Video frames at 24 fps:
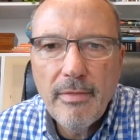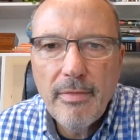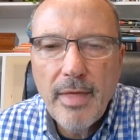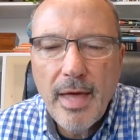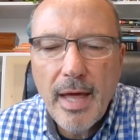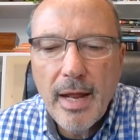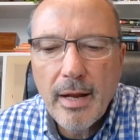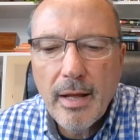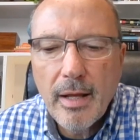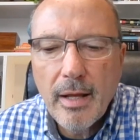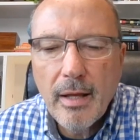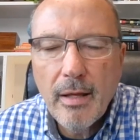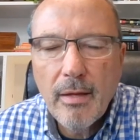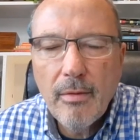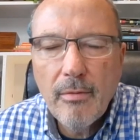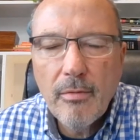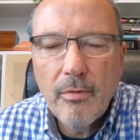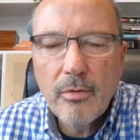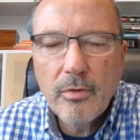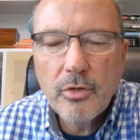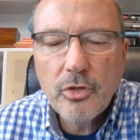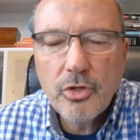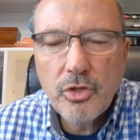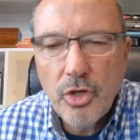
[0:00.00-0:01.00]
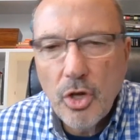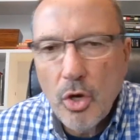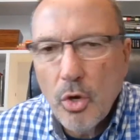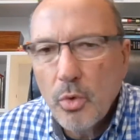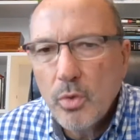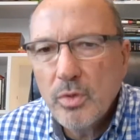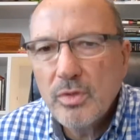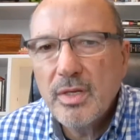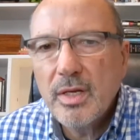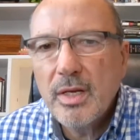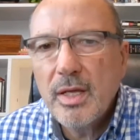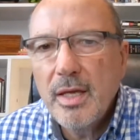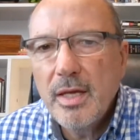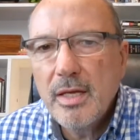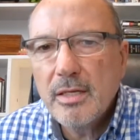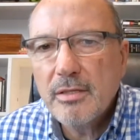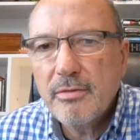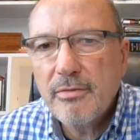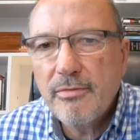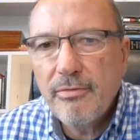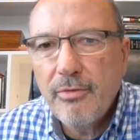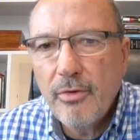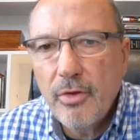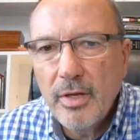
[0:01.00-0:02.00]
that shows that he
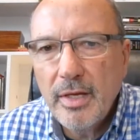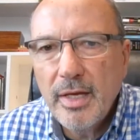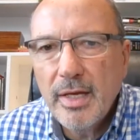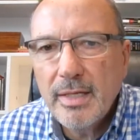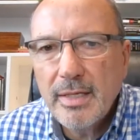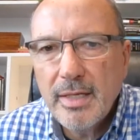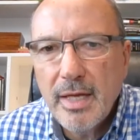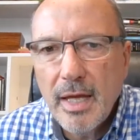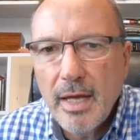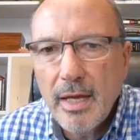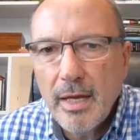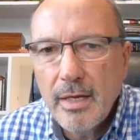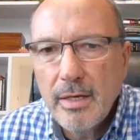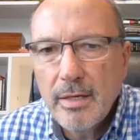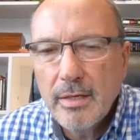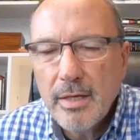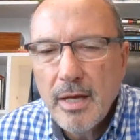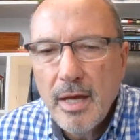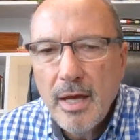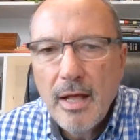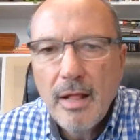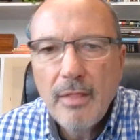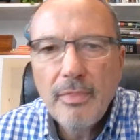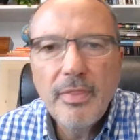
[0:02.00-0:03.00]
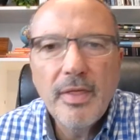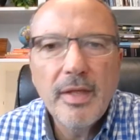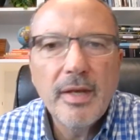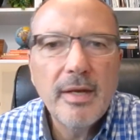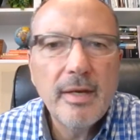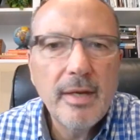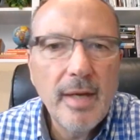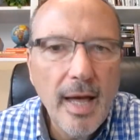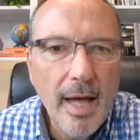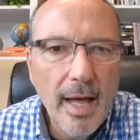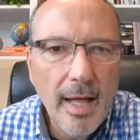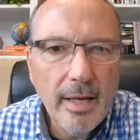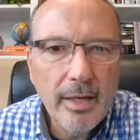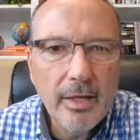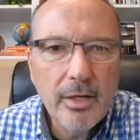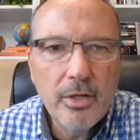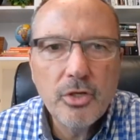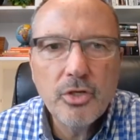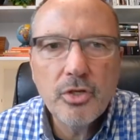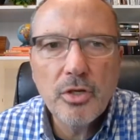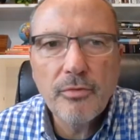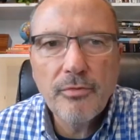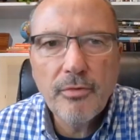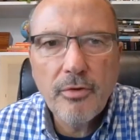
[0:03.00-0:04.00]
has fully attained the
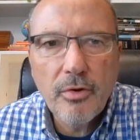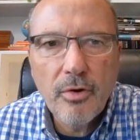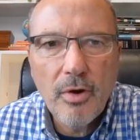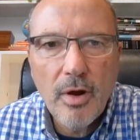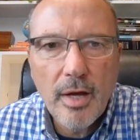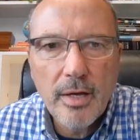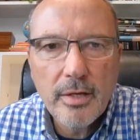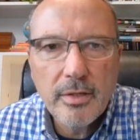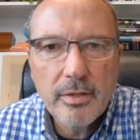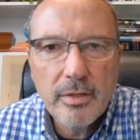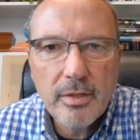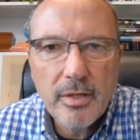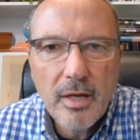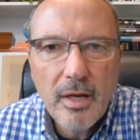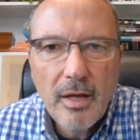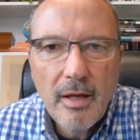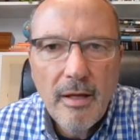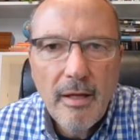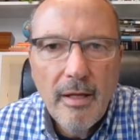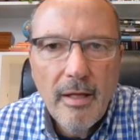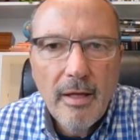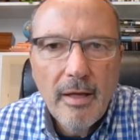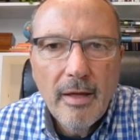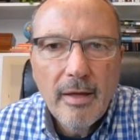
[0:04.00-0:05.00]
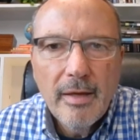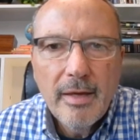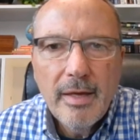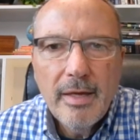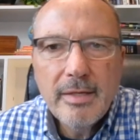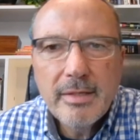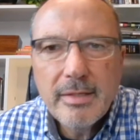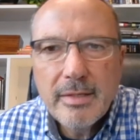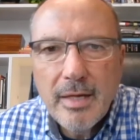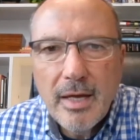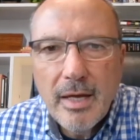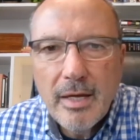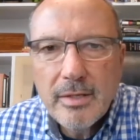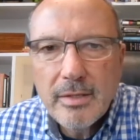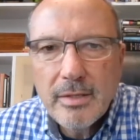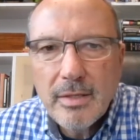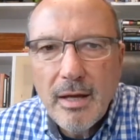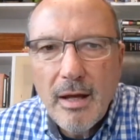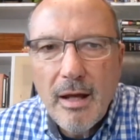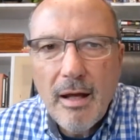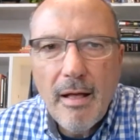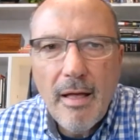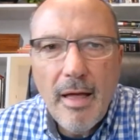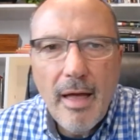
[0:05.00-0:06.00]
knowledge of Christ. He
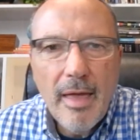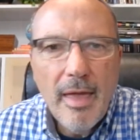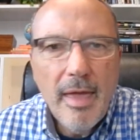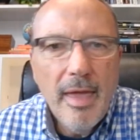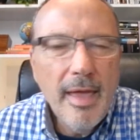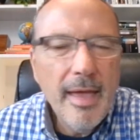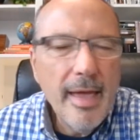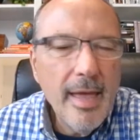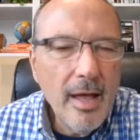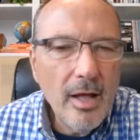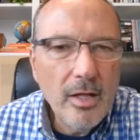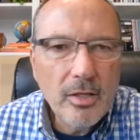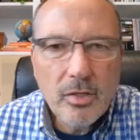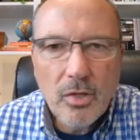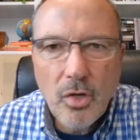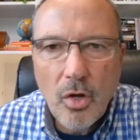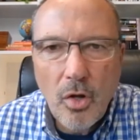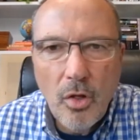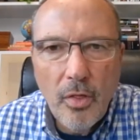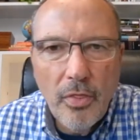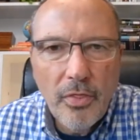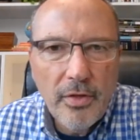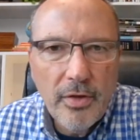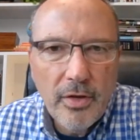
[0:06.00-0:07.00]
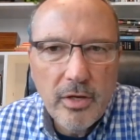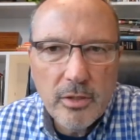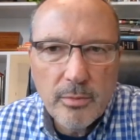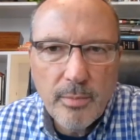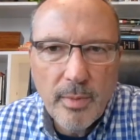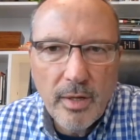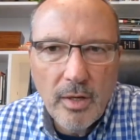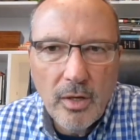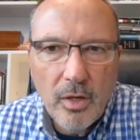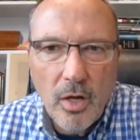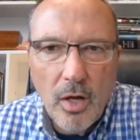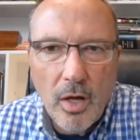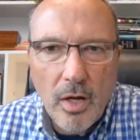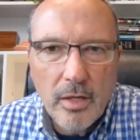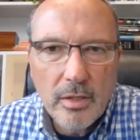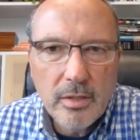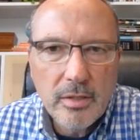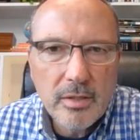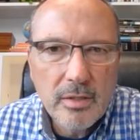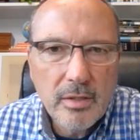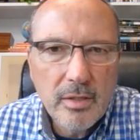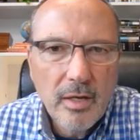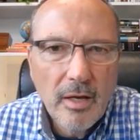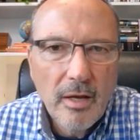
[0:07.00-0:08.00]
says he counts all things but
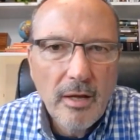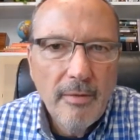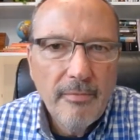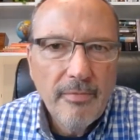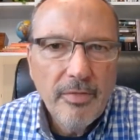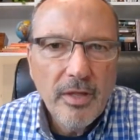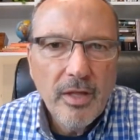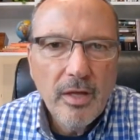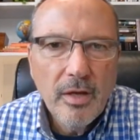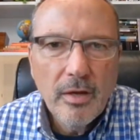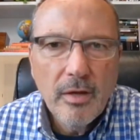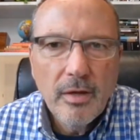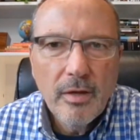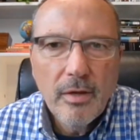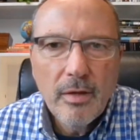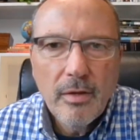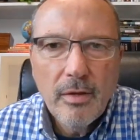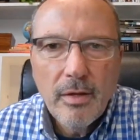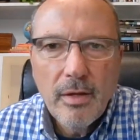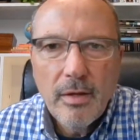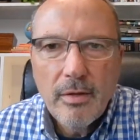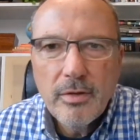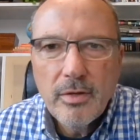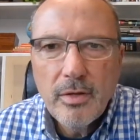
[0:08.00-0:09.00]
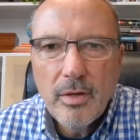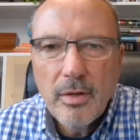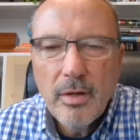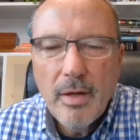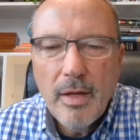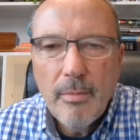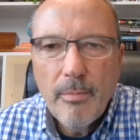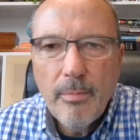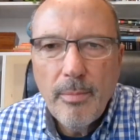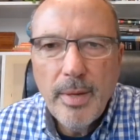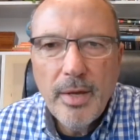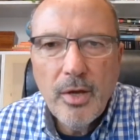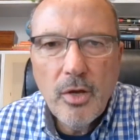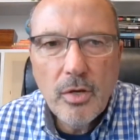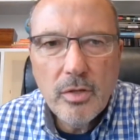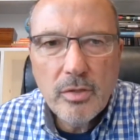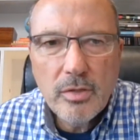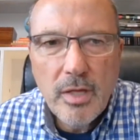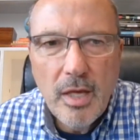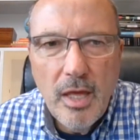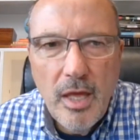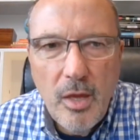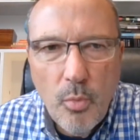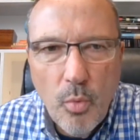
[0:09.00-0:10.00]
loss
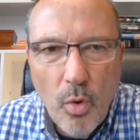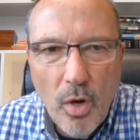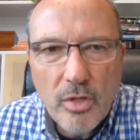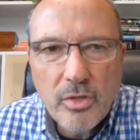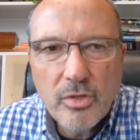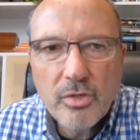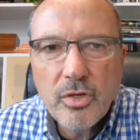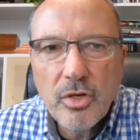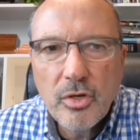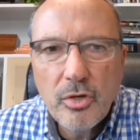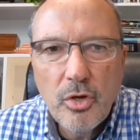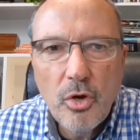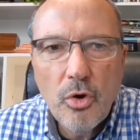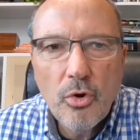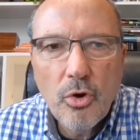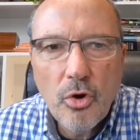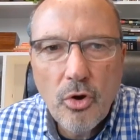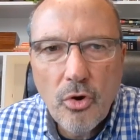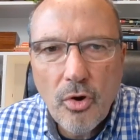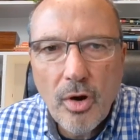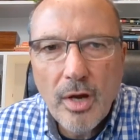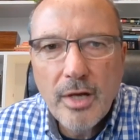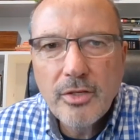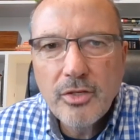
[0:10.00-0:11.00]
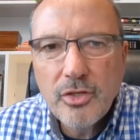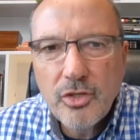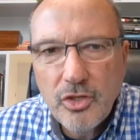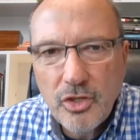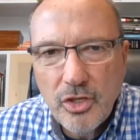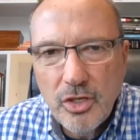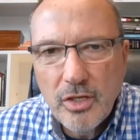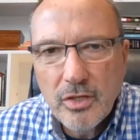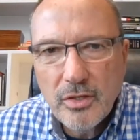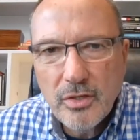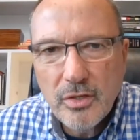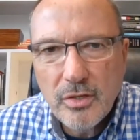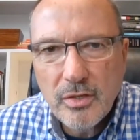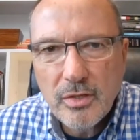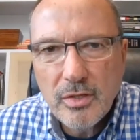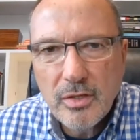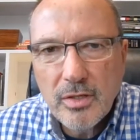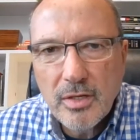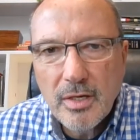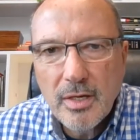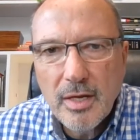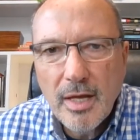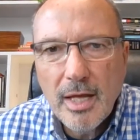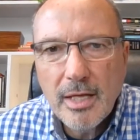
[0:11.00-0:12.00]
because he wants to know Christ
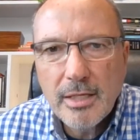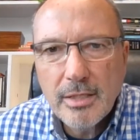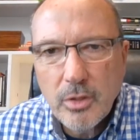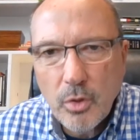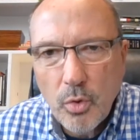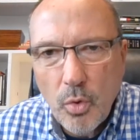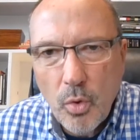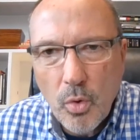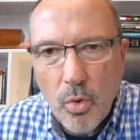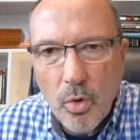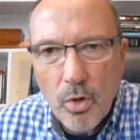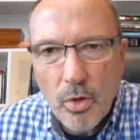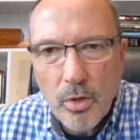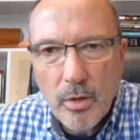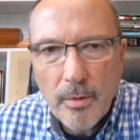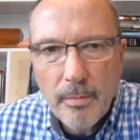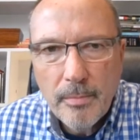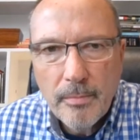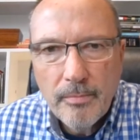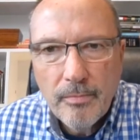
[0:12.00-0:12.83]
Jesus as Lord,